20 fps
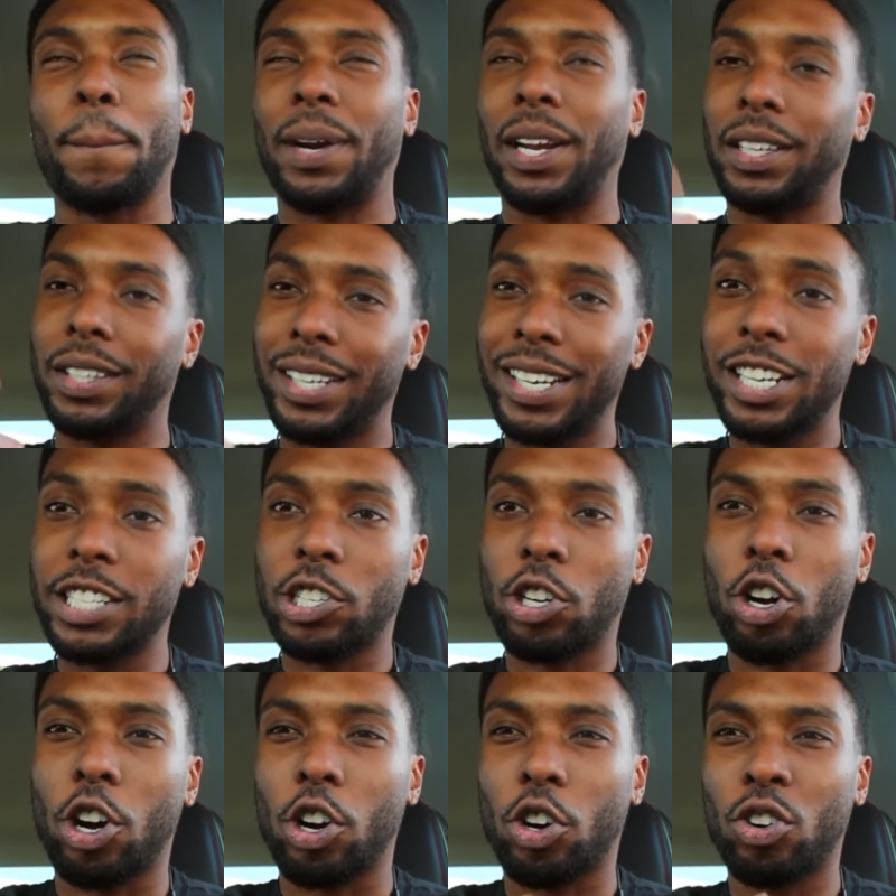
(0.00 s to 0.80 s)
I think
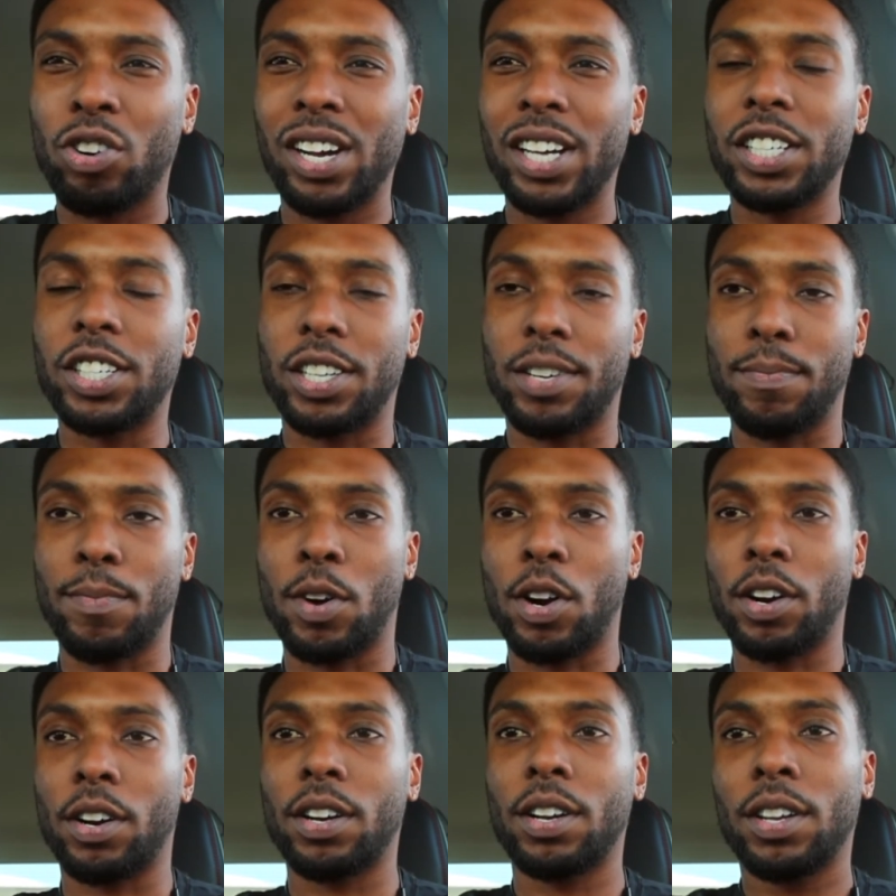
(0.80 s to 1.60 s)
it's called Question
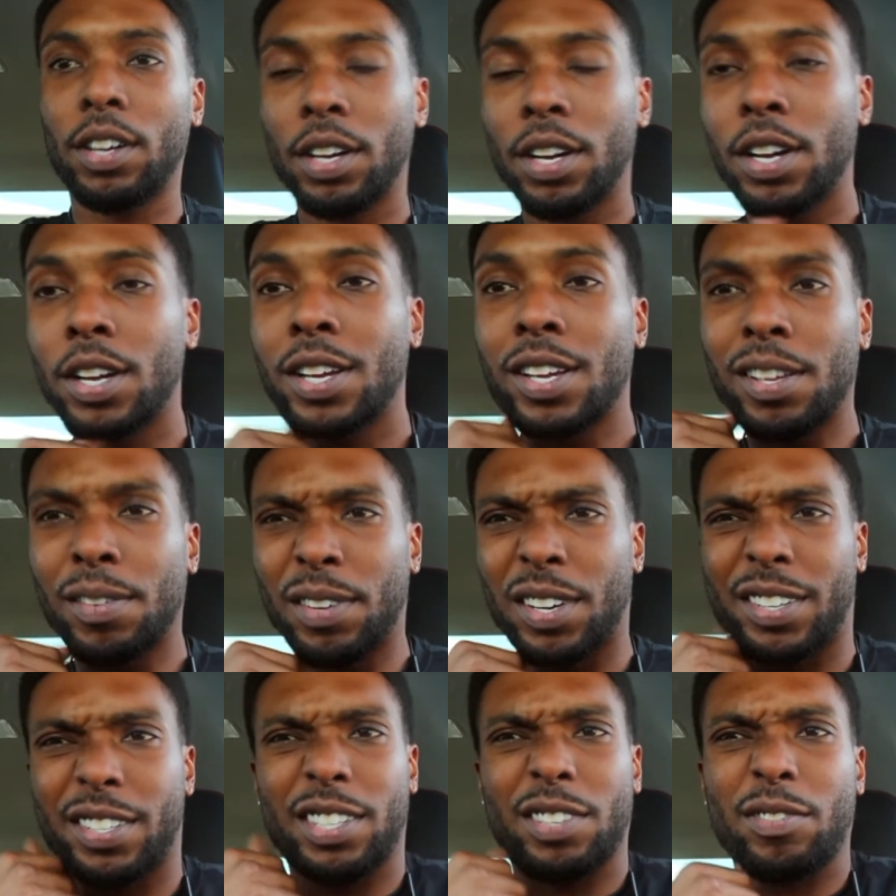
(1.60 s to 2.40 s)
Mark
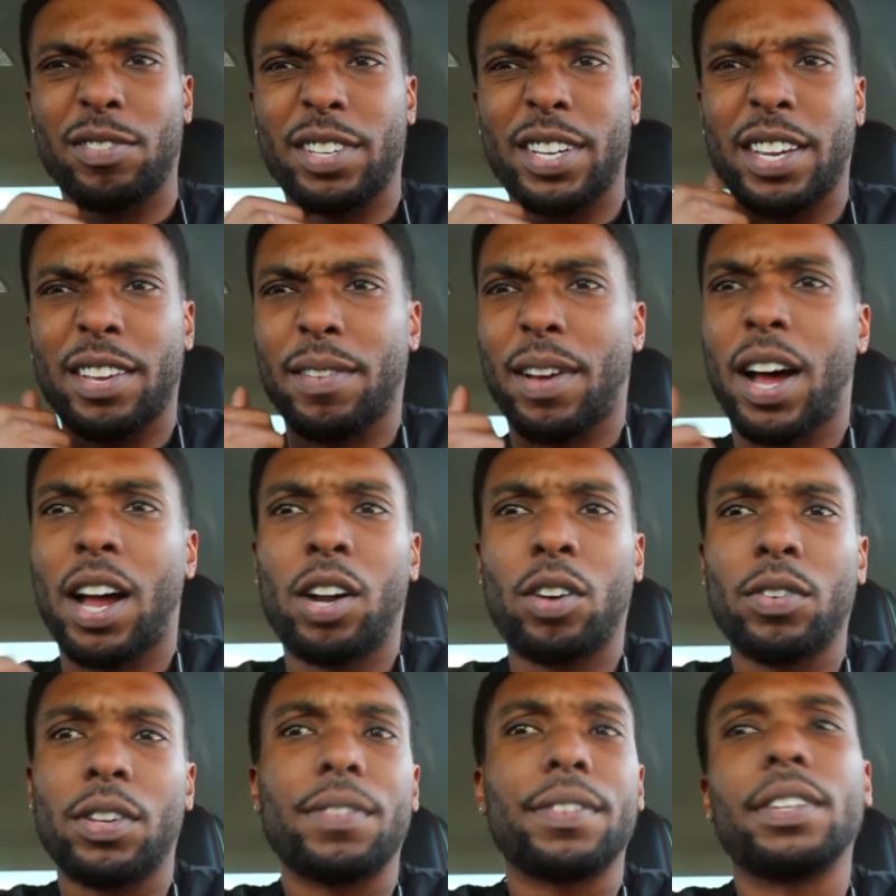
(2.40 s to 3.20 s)
because I
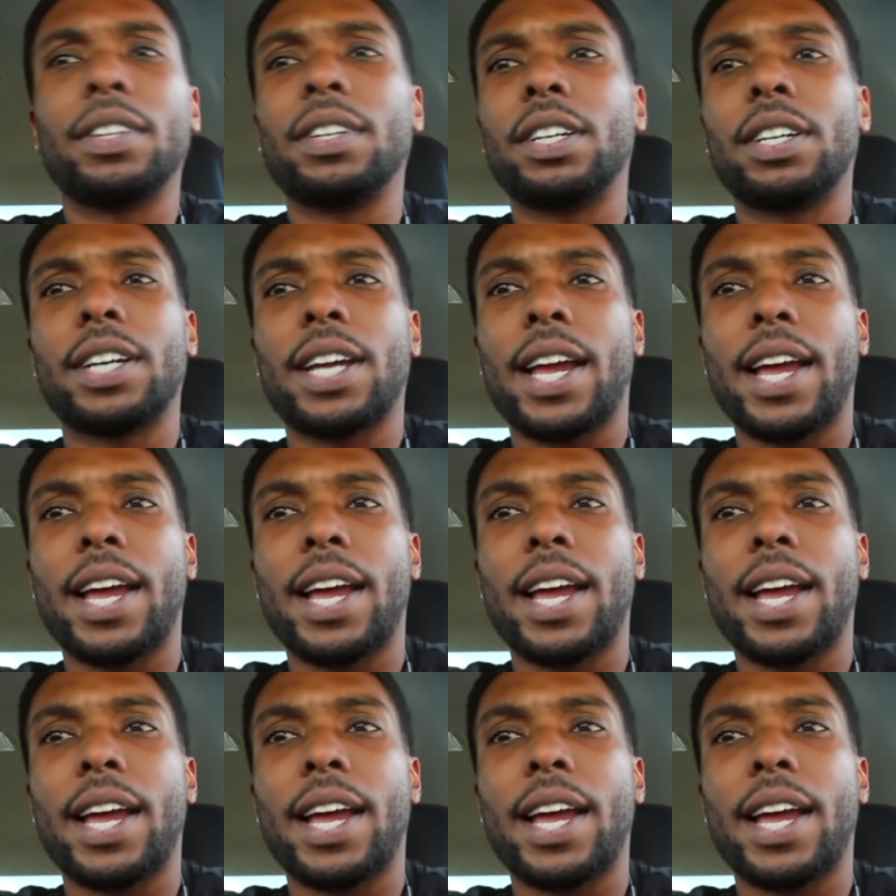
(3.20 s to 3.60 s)
don't even think